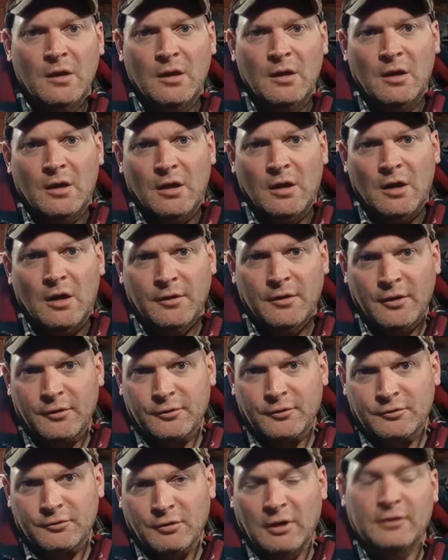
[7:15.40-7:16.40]
another
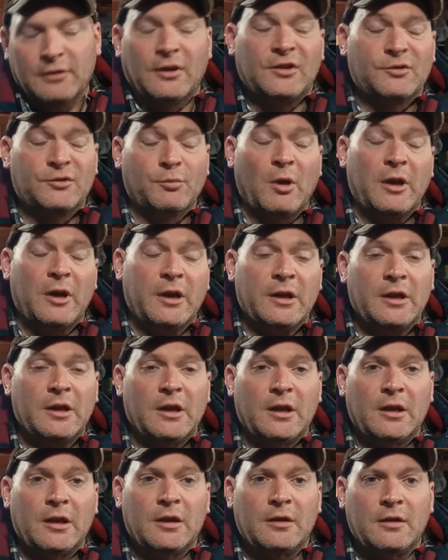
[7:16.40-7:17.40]
truck that's running,
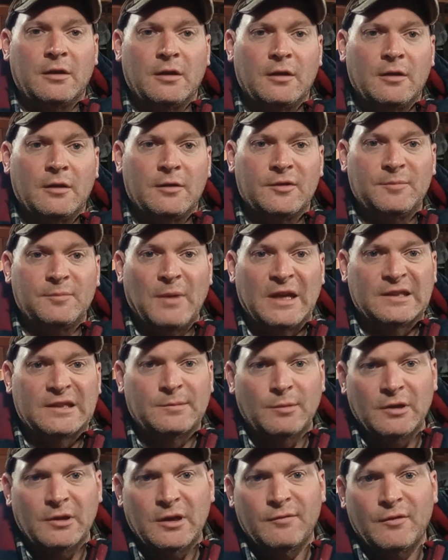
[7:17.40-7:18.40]
and there's a
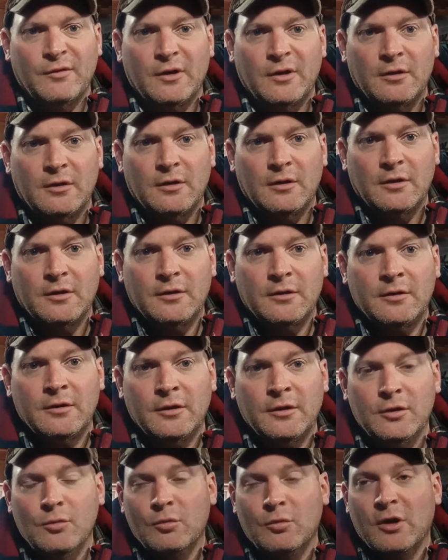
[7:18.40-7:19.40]
possibility of a
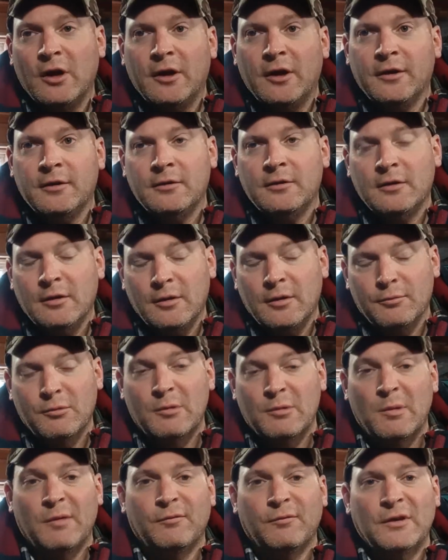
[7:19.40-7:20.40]
Yukon. One of
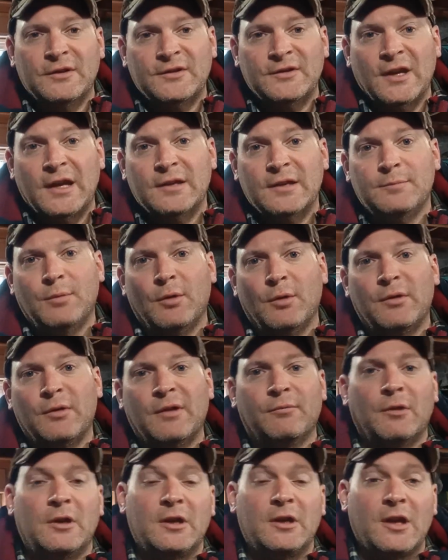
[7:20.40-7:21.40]
my friends has. Both have
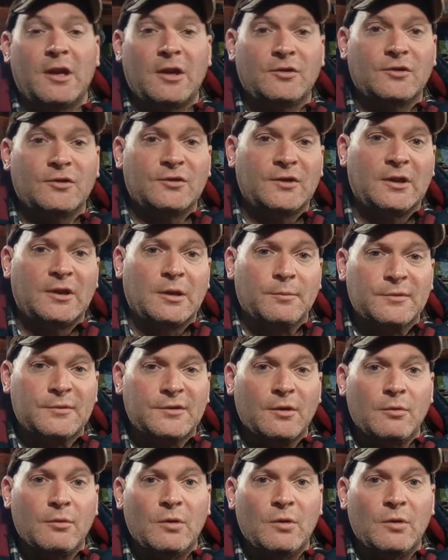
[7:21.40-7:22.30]
running engines in them. So